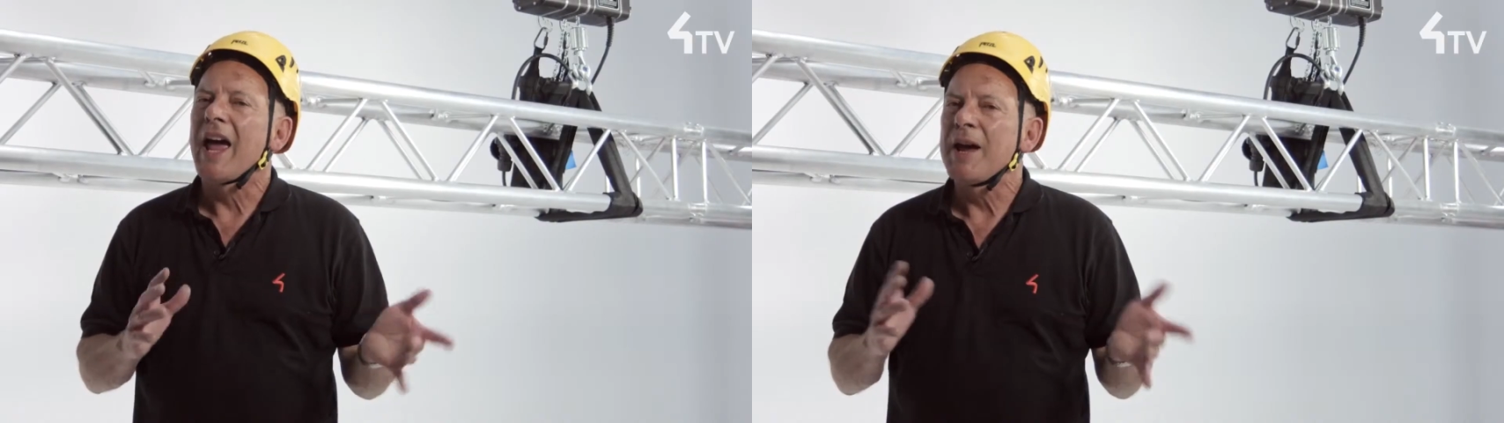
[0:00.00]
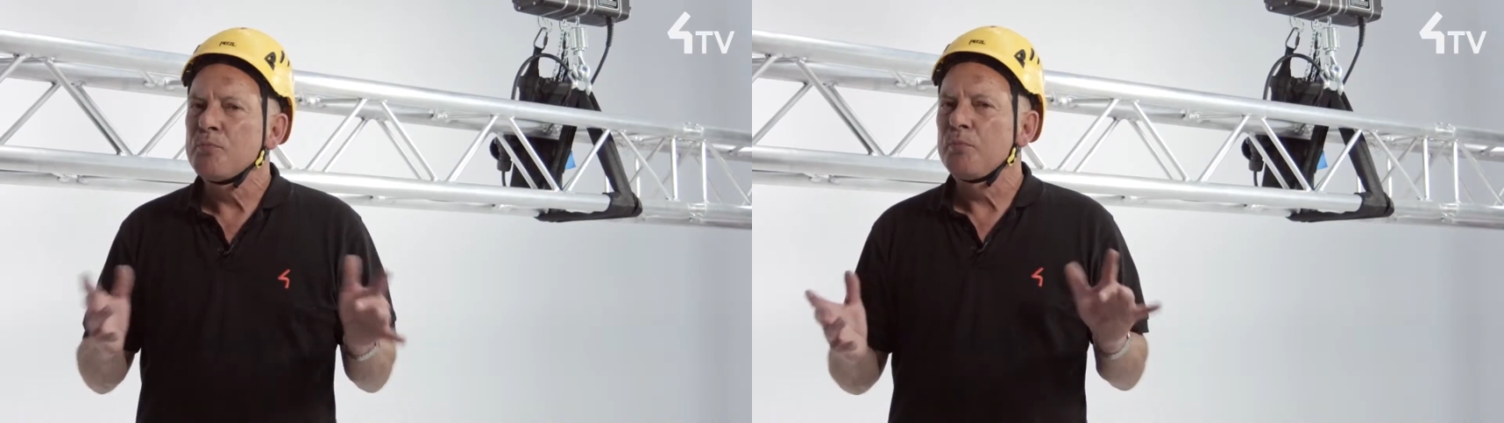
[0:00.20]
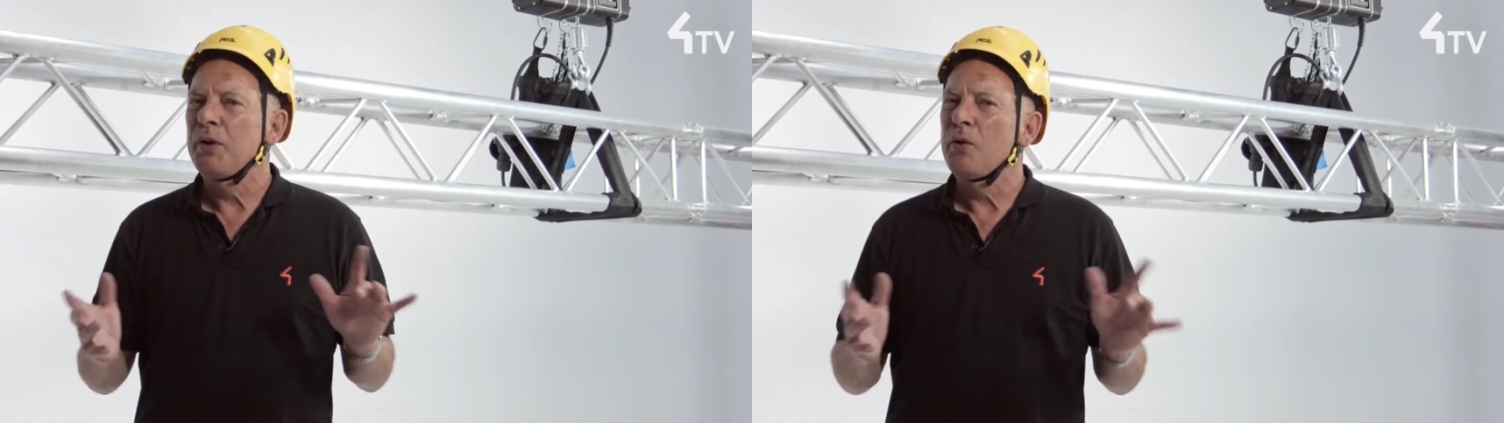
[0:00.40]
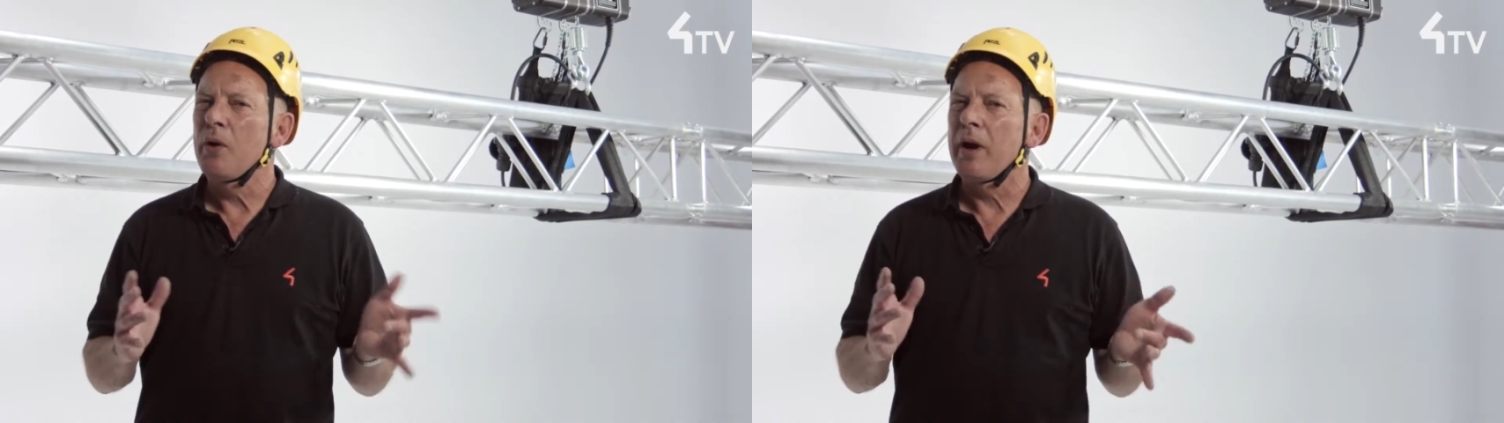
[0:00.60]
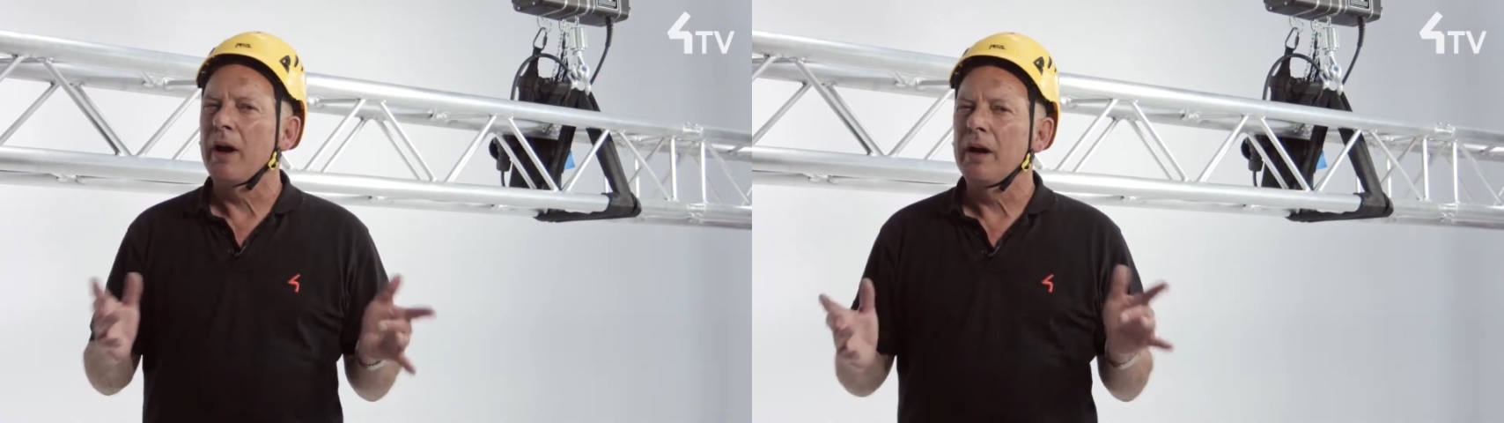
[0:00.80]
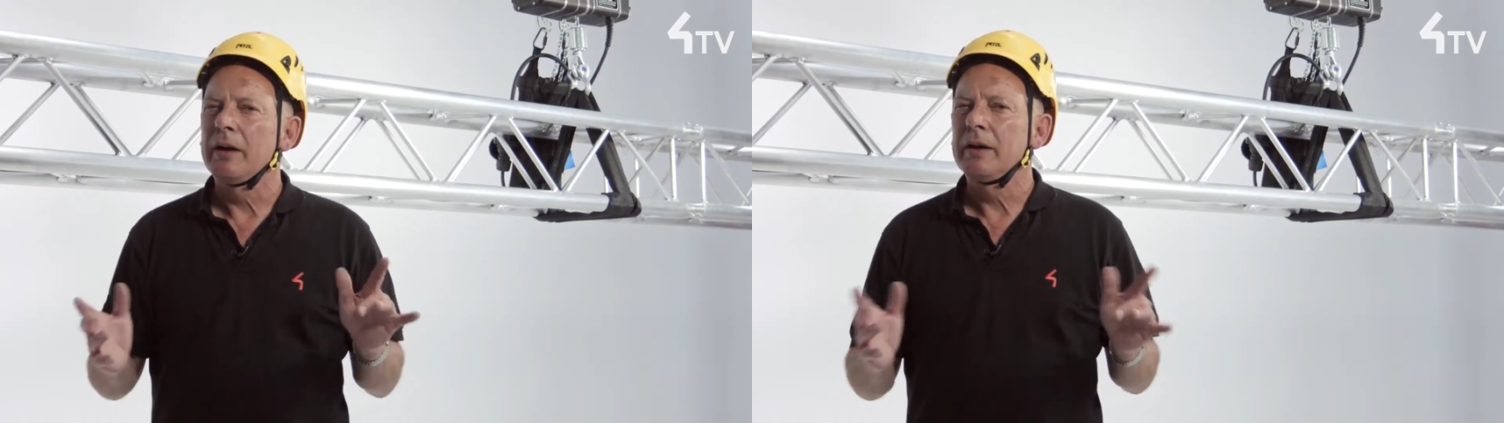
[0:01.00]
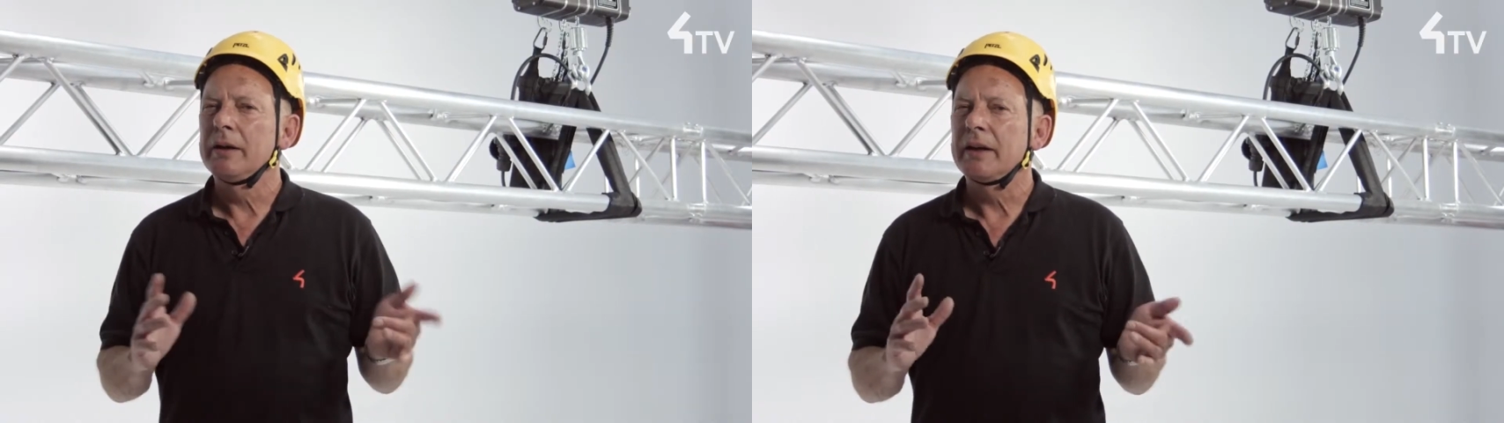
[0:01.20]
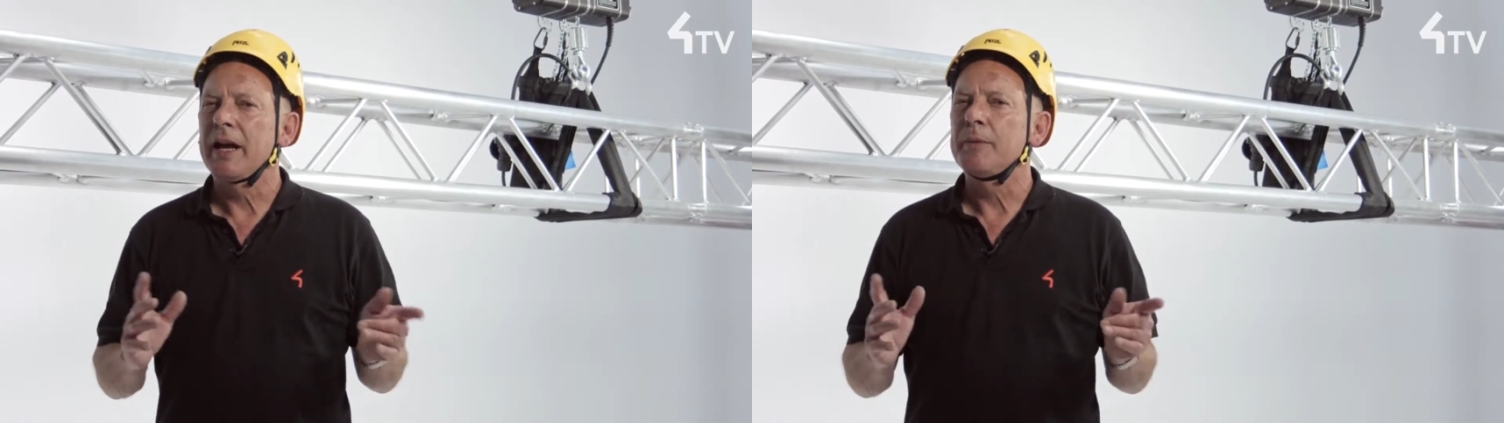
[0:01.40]
Employer
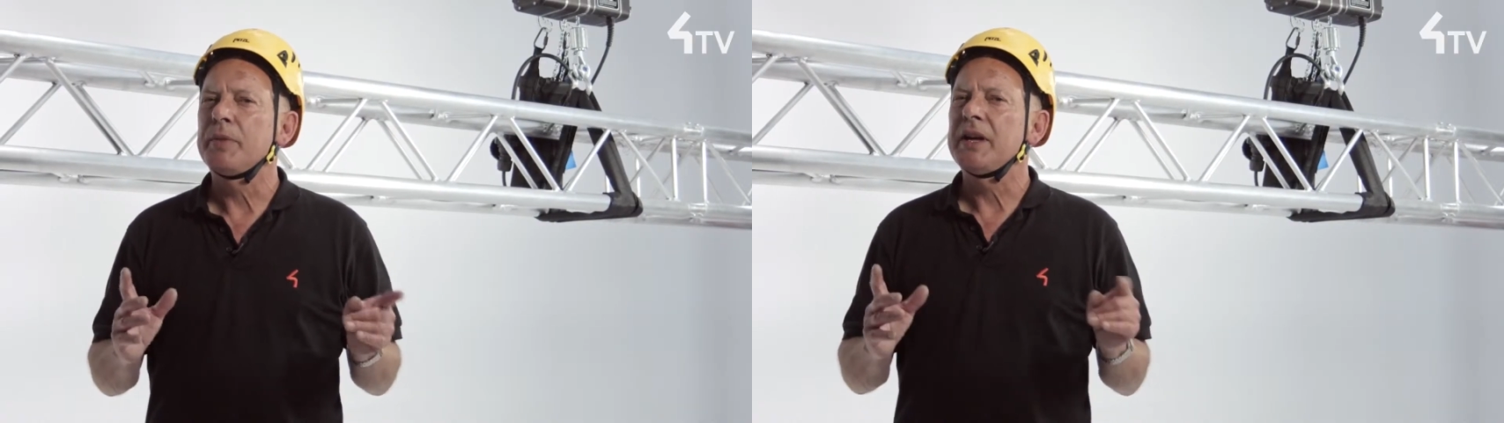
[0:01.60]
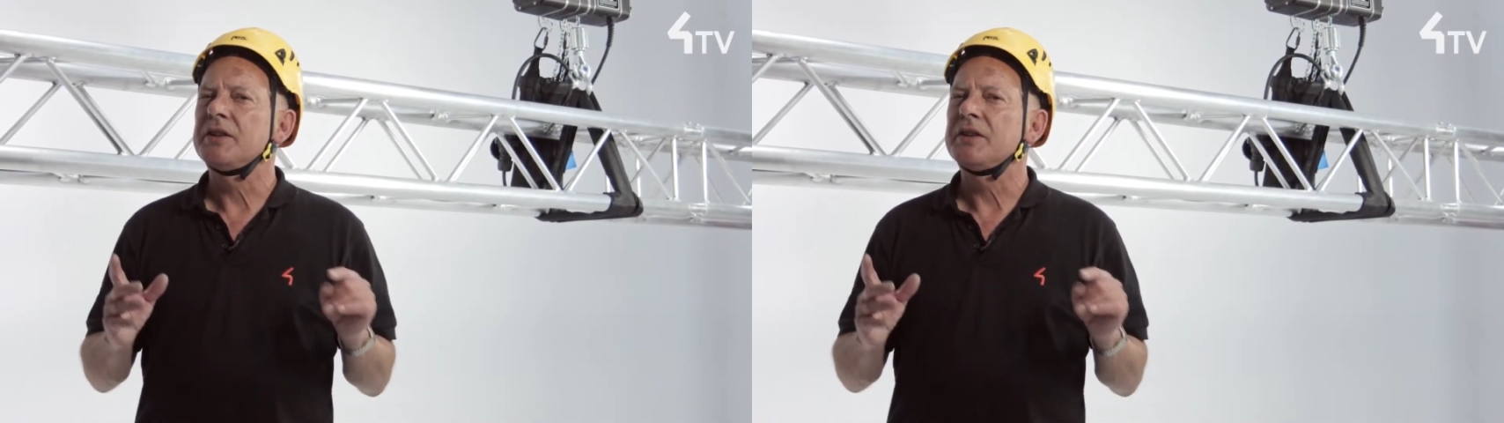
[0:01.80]
can be